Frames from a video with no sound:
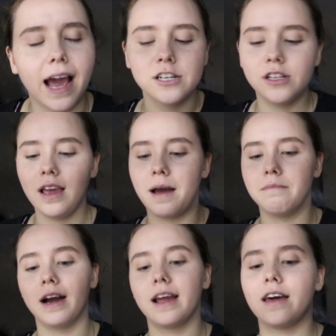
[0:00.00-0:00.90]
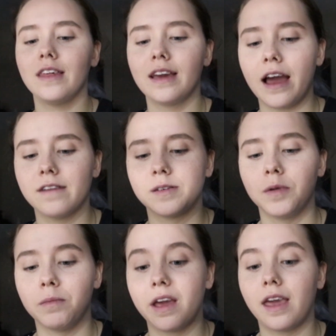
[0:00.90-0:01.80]
Actually, I might. I think I have some
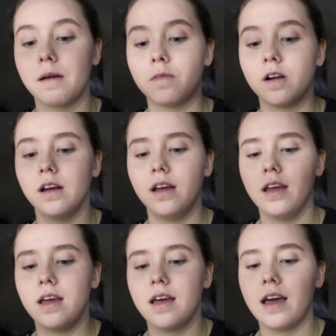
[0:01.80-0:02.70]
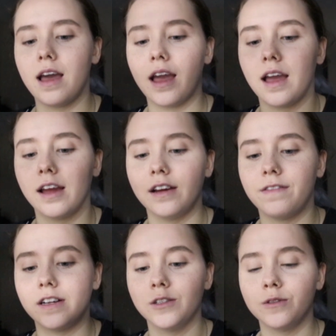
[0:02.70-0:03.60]
on my camera, and
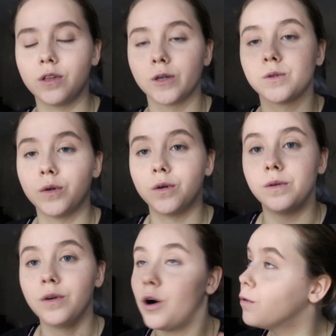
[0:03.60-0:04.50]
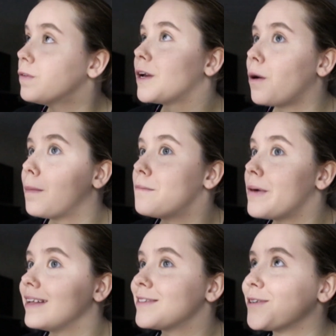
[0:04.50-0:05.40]
if I do, those will hopefully go up on
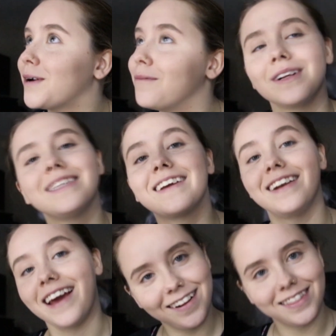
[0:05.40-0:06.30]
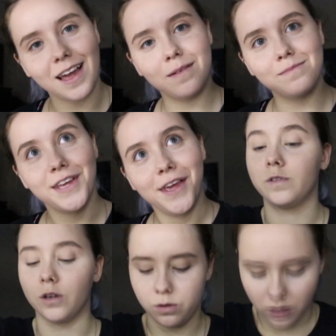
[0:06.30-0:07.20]
my Instagram once I can edit them.
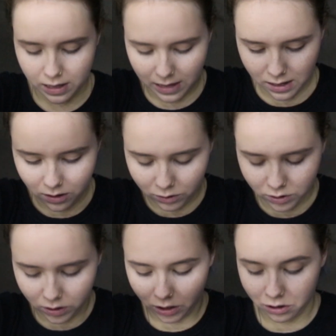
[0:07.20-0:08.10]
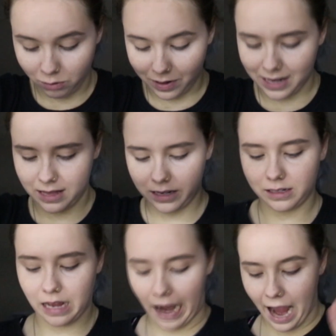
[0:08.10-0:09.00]
So I think those are the three
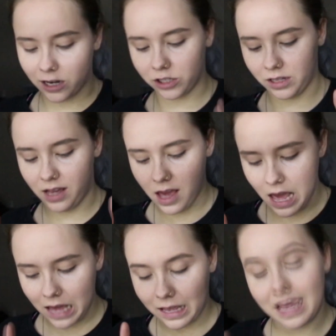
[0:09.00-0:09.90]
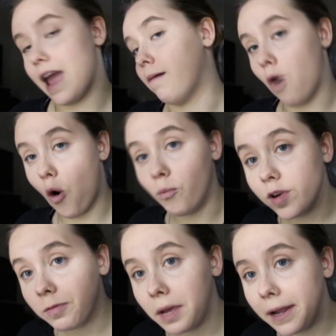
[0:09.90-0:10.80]
things that actually came home
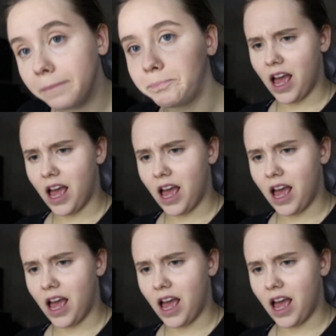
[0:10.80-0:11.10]
with me.